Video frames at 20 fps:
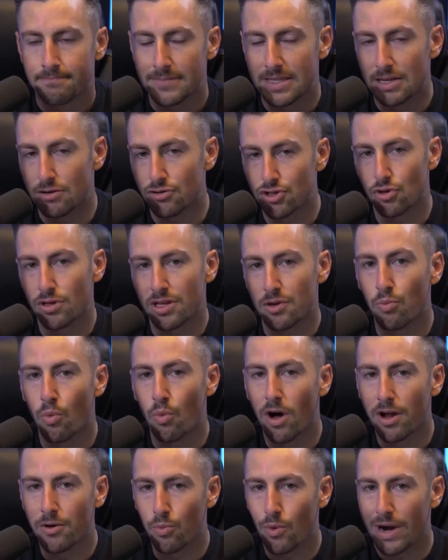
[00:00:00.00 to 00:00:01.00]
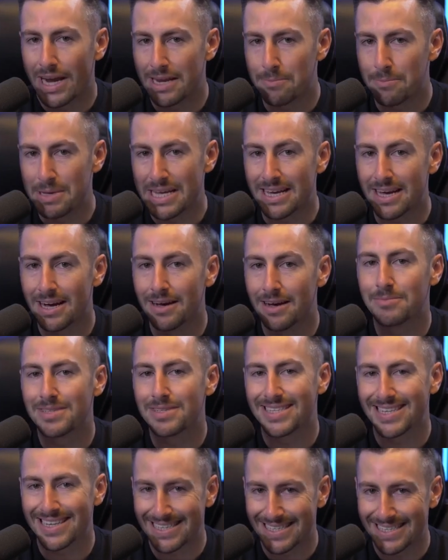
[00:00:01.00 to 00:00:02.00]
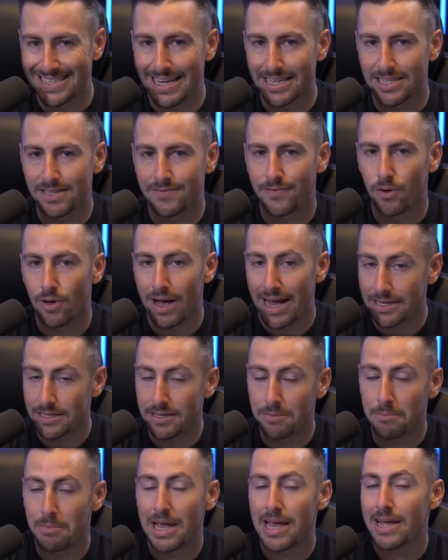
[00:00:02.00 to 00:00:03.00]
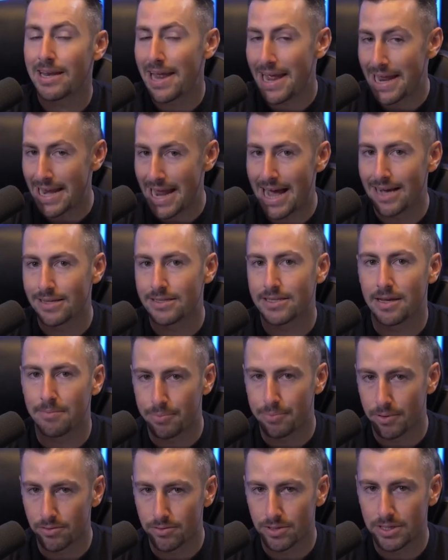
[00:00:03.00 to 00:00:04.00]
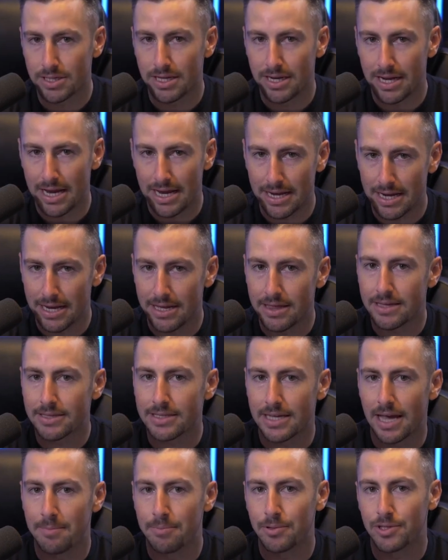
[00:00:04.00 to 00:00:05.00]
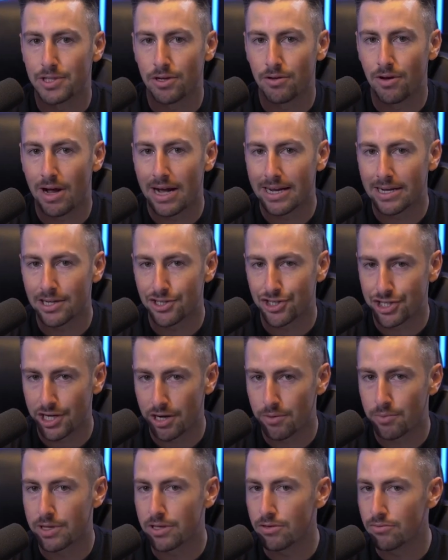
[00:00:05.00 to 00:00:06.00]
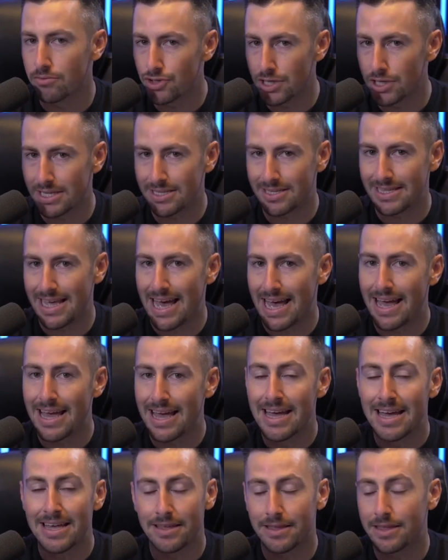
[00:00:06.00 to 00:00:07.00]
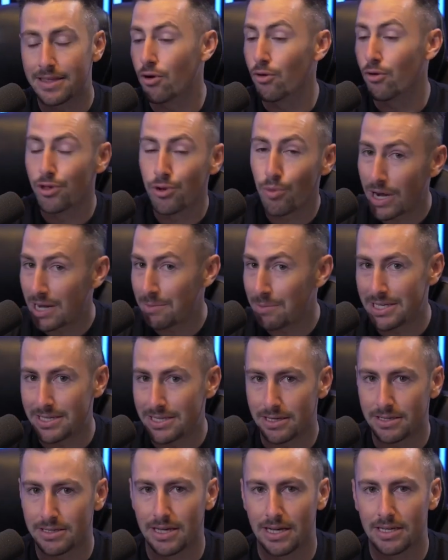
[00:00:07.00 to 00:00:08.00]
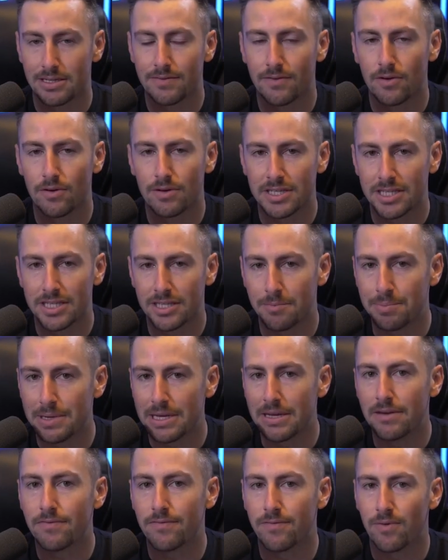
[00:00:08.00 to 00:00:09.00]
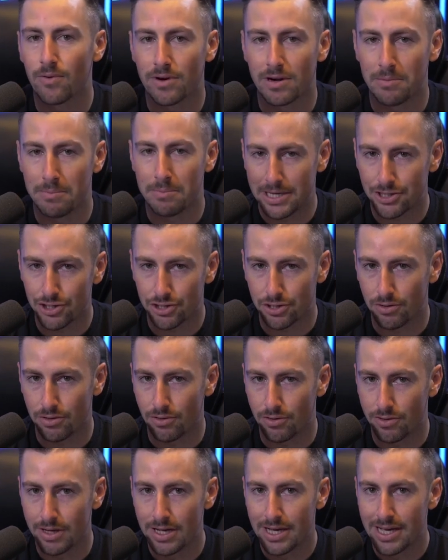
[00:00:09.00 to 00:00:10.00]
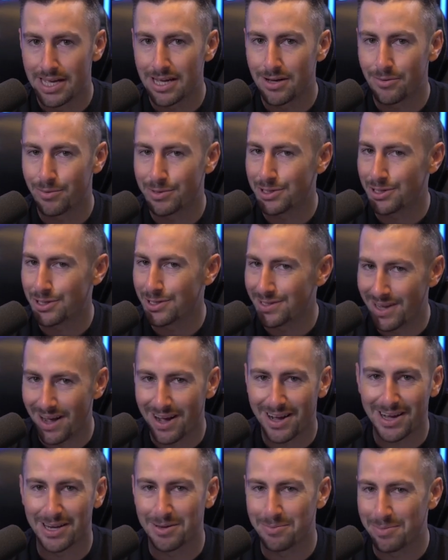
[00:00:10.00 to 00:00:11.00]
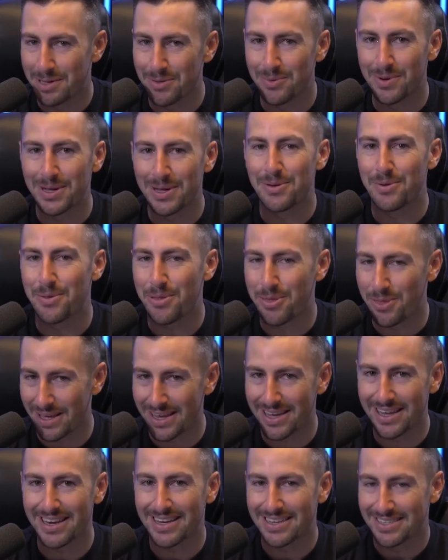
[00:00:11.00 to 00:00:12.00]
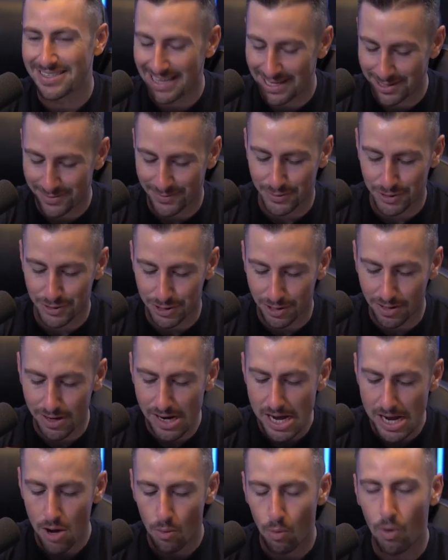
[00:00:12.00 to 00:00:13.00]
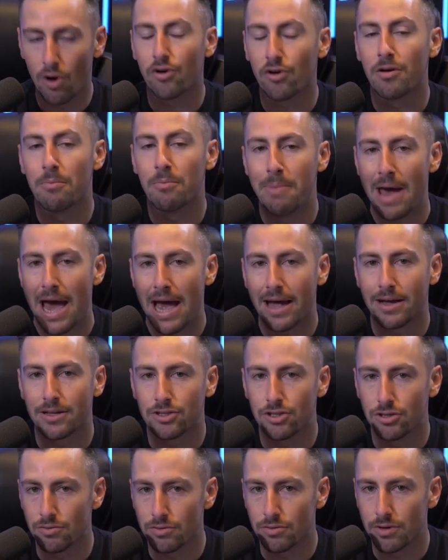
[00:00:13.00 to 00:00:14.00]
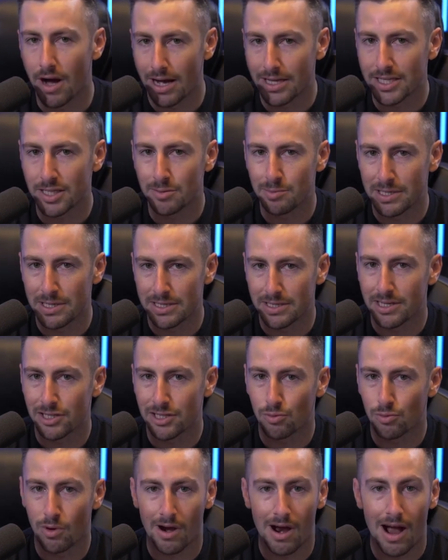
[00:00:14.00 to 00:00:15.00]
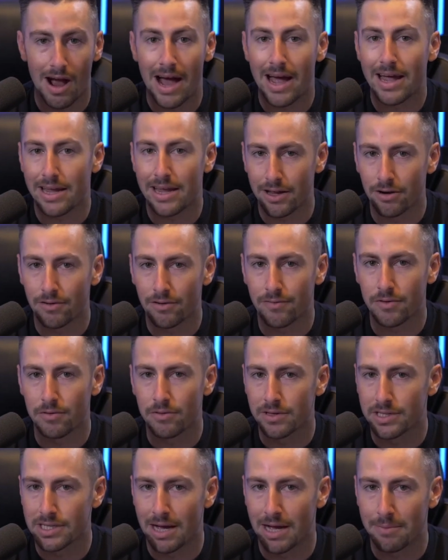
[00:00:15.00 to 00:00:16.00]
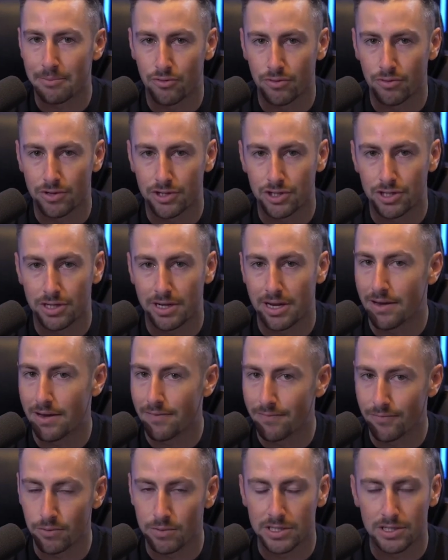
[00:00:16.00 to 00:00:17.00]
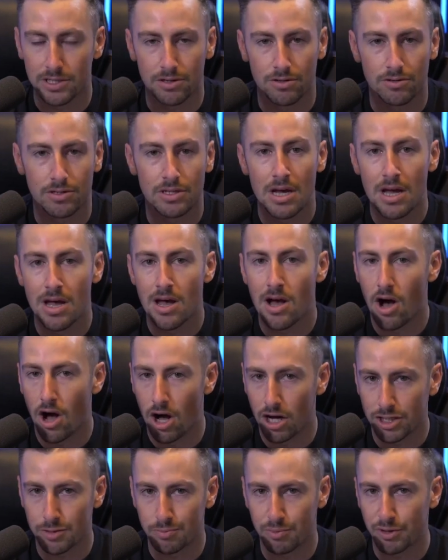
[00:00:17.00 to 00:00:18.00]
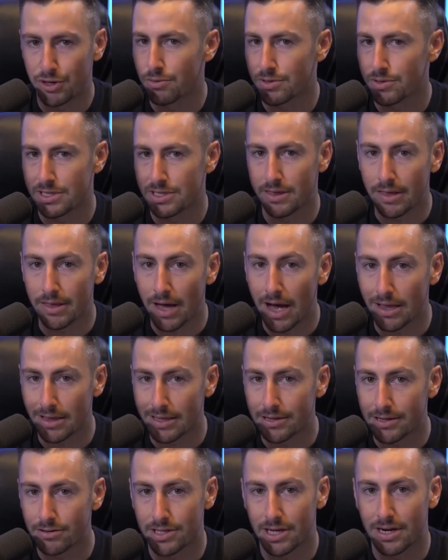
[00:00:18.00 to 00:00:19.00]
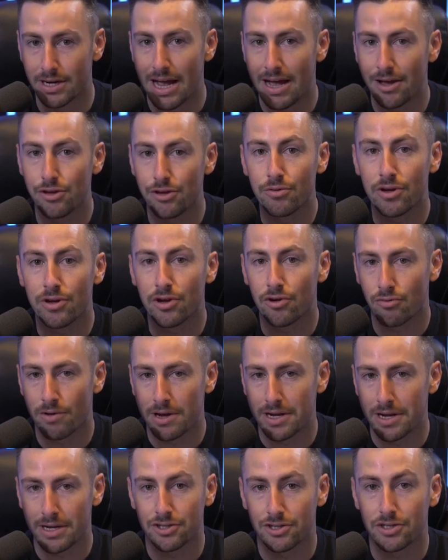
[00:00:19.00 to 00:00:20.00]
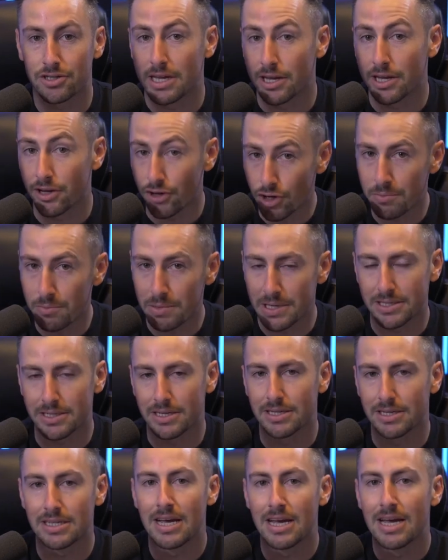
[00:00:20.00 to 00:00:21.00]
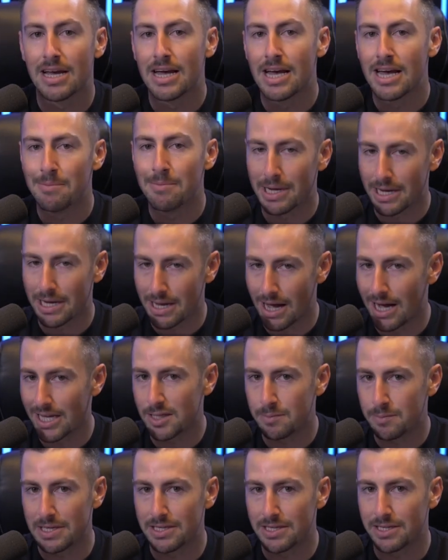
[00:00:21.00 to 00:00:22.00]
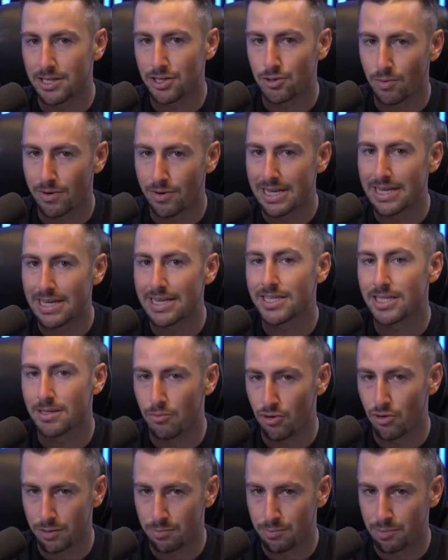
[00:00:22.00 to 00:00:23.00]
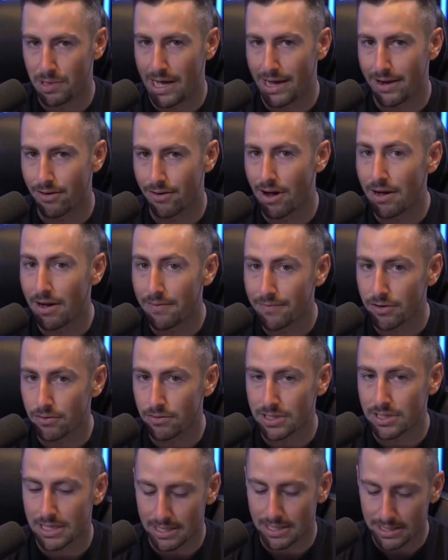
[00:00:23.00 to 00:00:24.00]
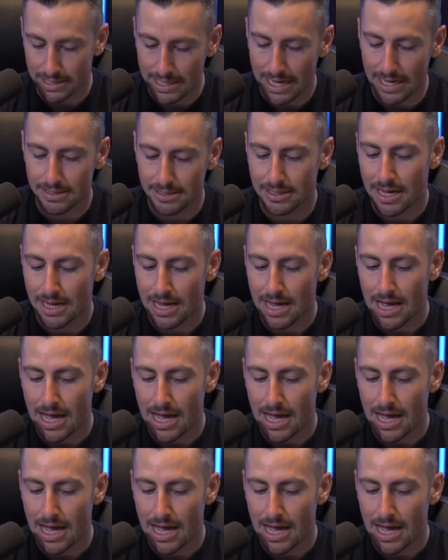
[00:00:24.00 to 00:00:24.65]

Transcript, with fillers: There's only one way to become successful as a man and as a person. And in this episode, I'm going to share with you just that, that the only way to be successful is to be four-dimensional, which is not going to be what you think it is. That's for sure. Welcome back to God's Business, where I interview the top Christian influencers, entrepreneurs, and thought leaders on how you can create not just a good business, but God's business, where he is the multiplier of your success.